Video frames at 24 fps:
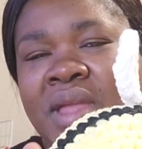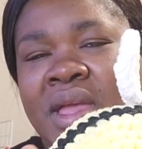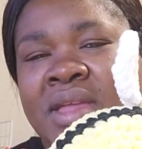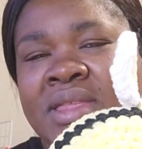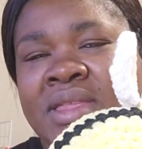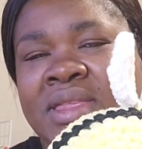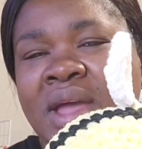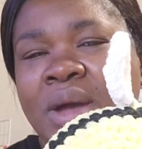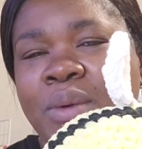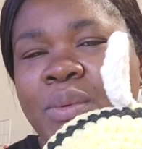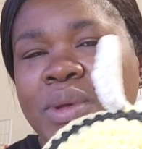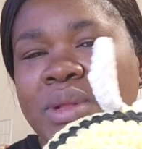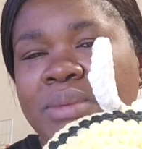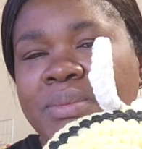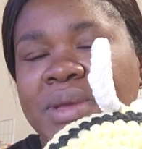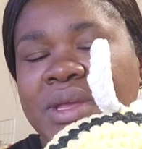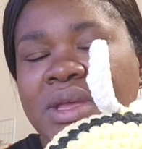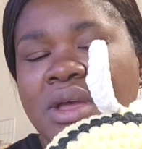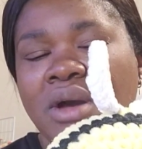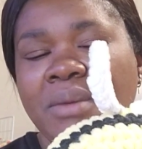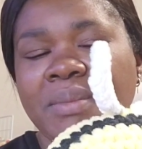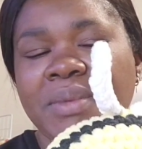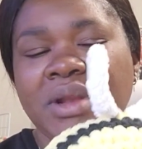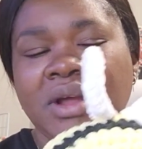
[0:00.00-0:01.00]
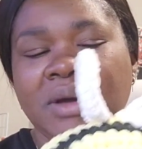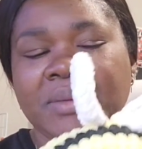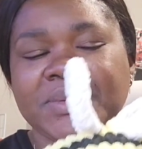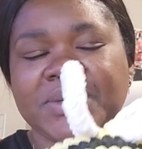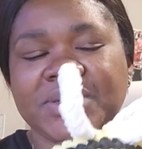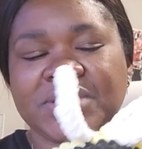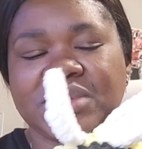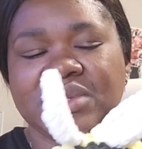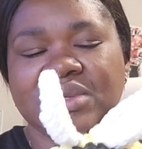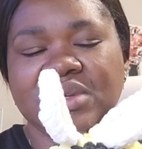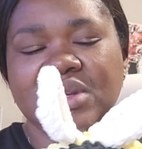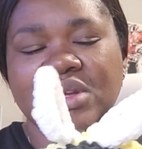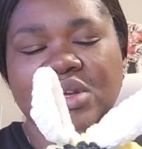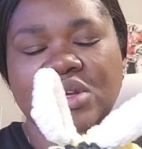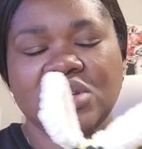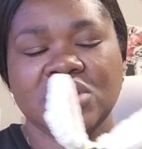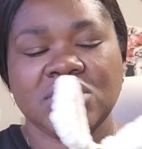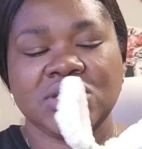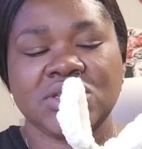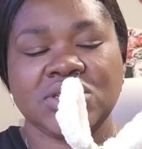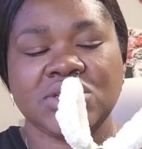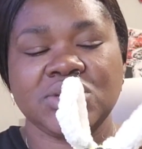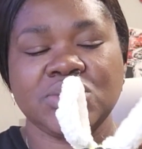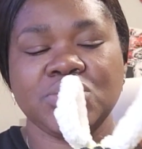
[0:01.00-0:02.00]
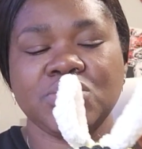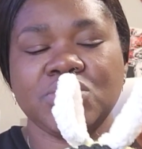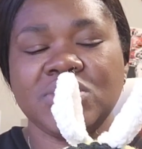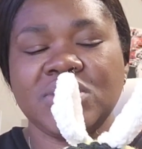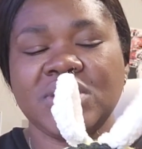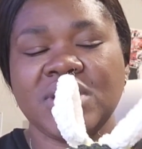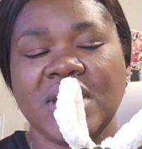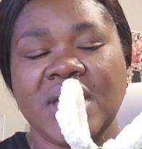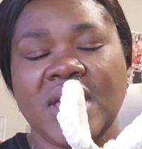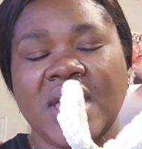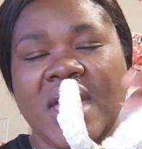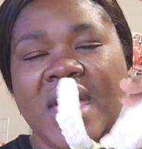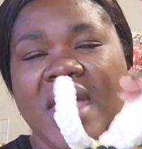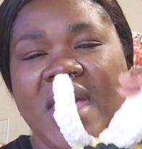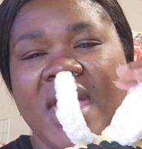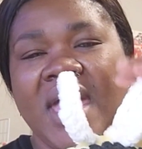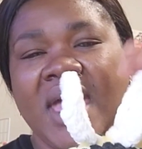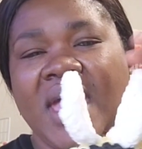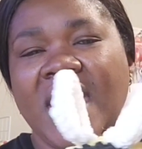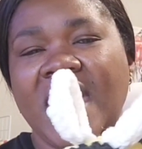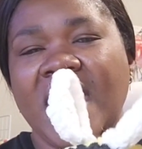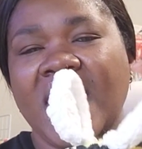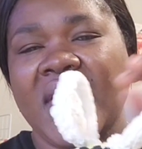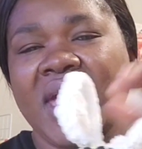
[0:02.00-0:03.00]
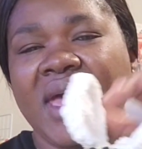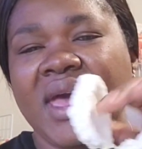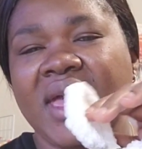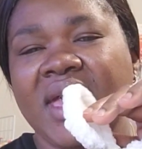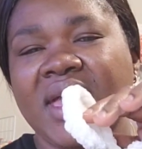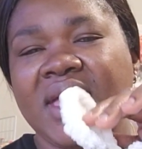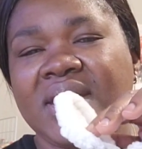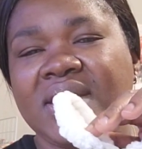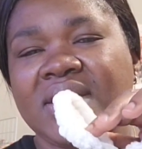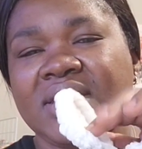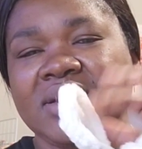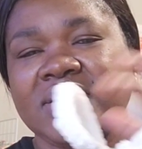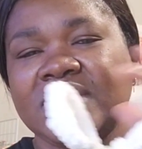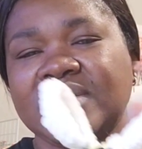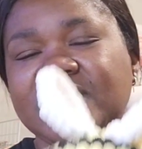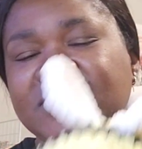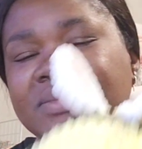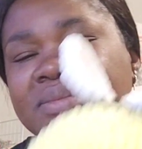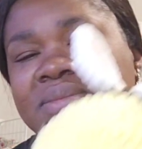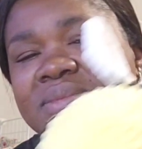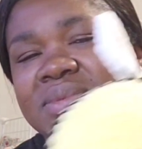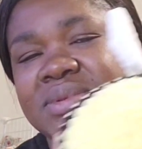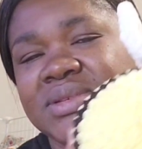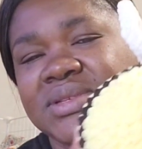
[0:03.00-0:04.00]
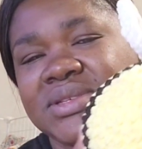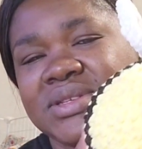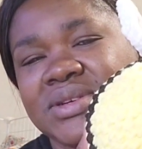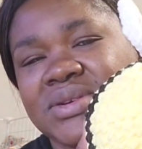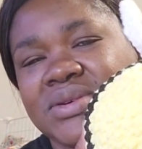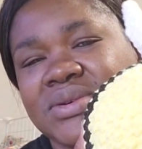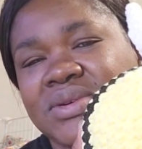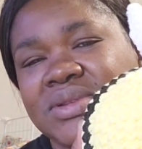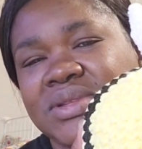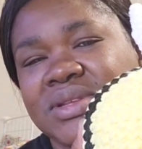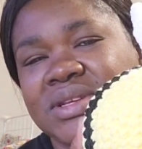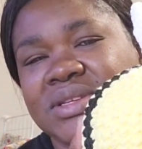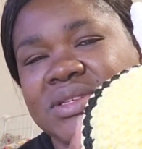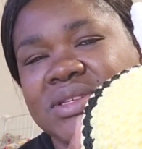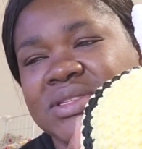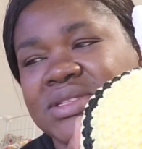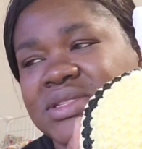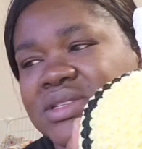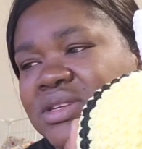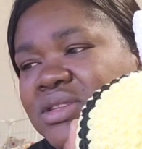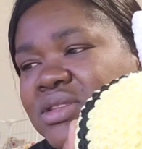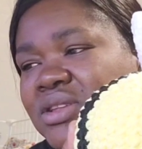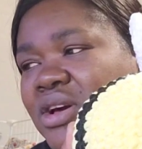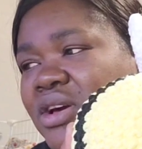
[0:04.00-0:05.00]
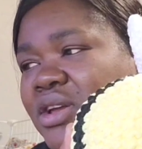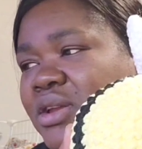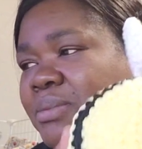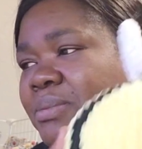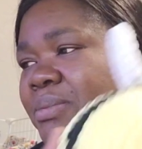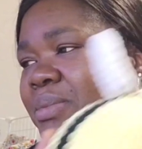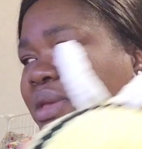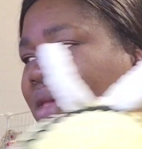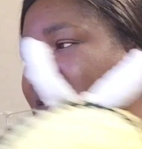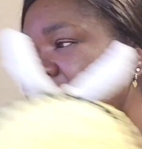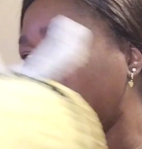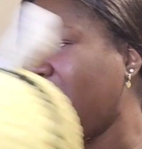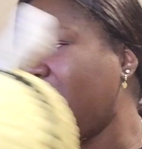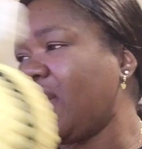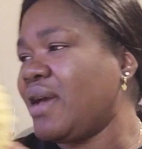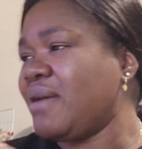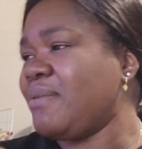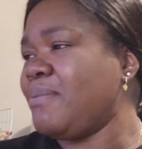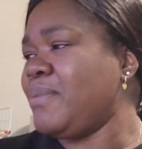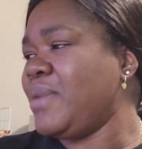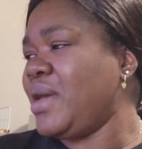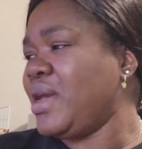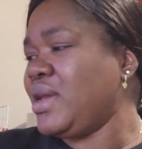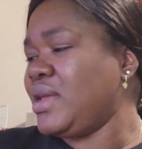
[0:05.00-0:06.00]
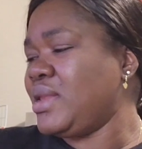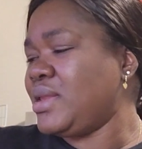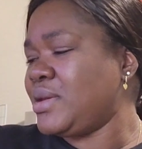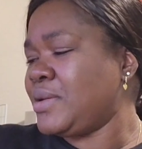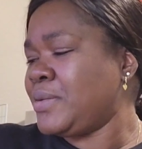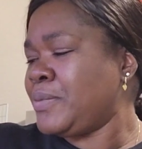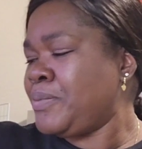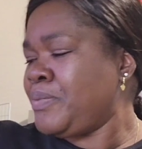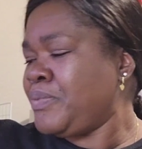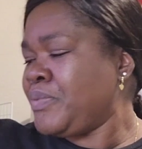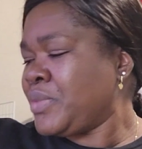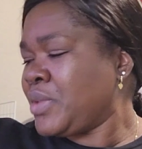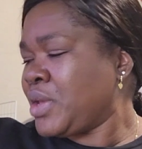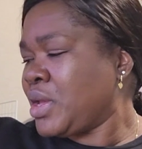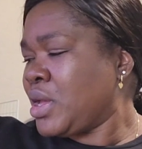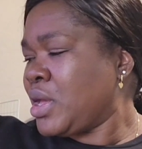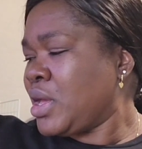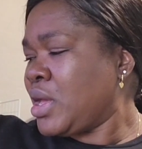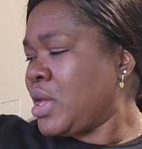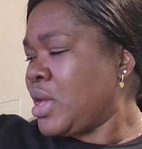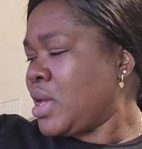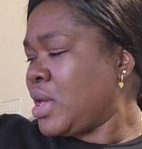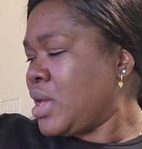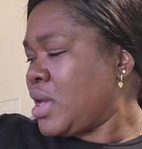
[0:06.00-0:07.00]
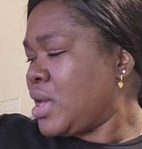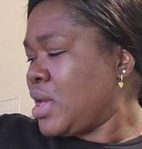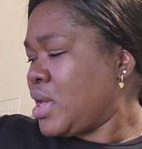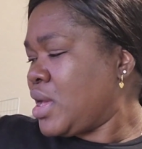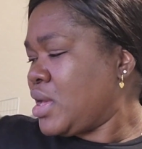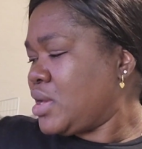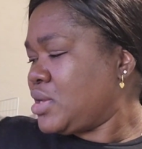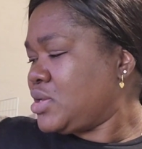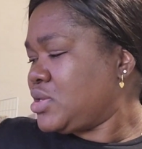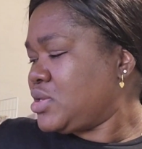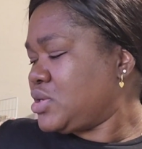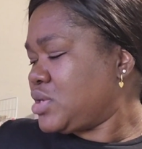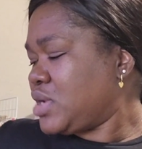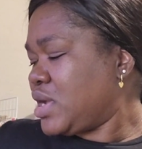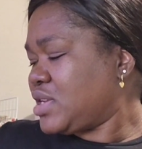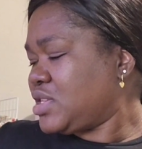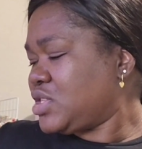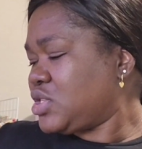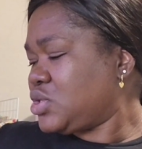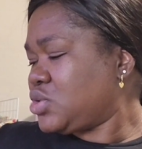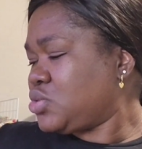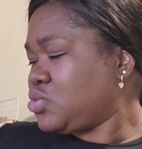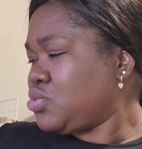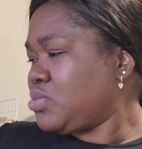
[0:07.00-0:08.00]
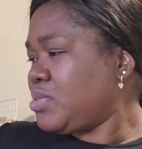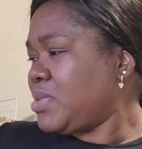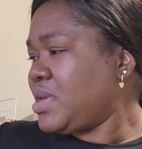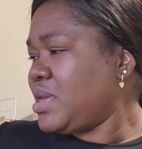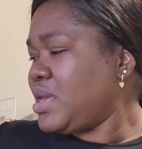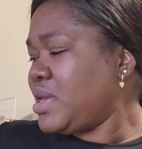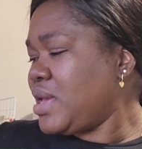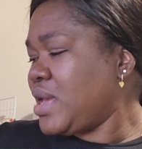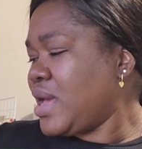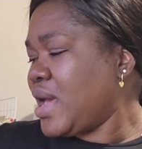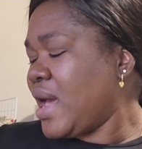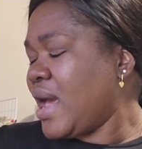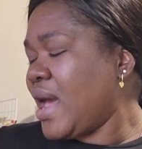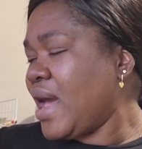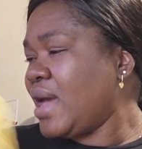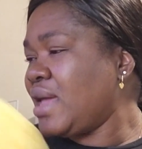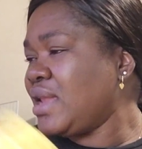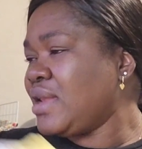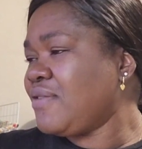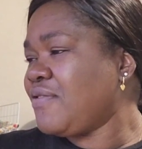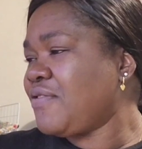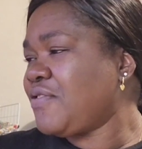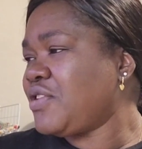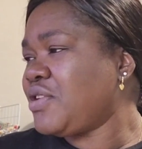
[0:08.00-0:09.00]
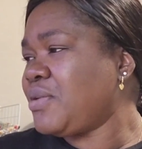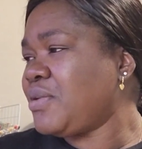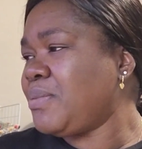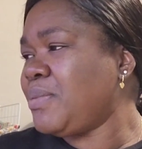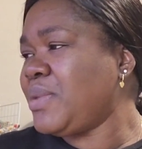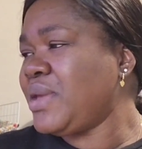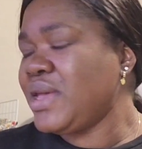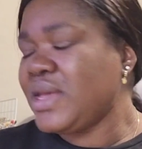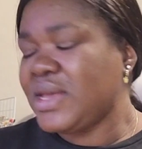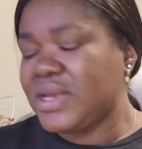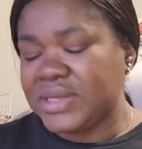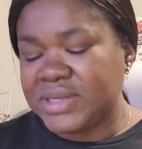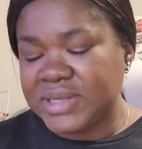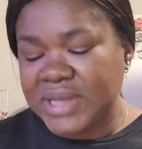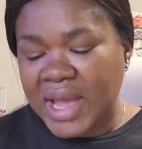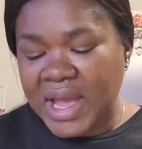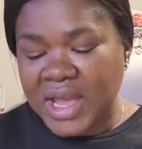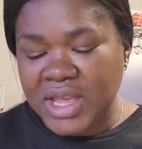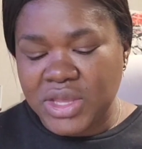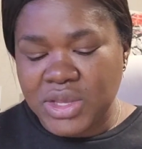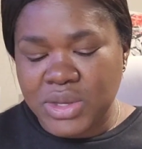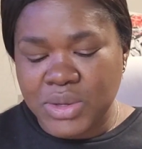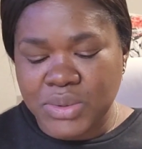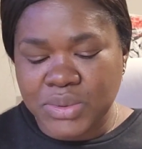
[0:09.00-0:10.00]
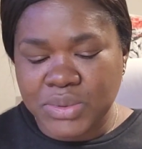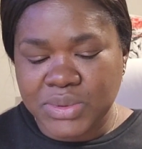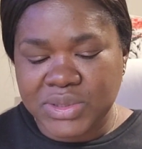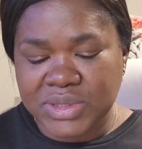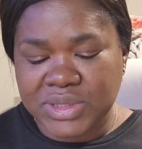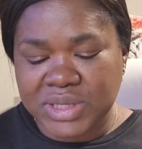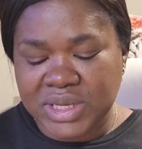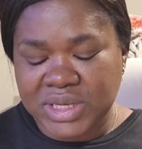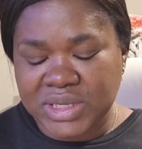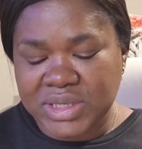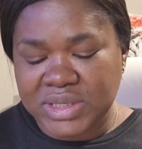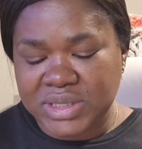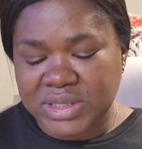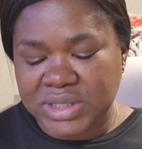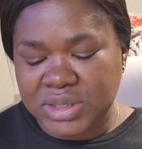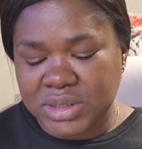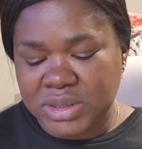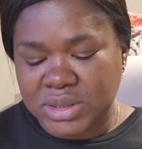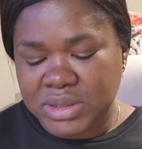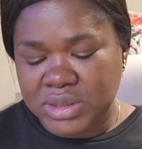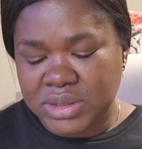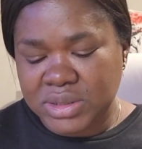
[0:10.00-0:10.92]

that will be coming up soon. And so this is another bee I made. So that's 2B, and for the bees I use this,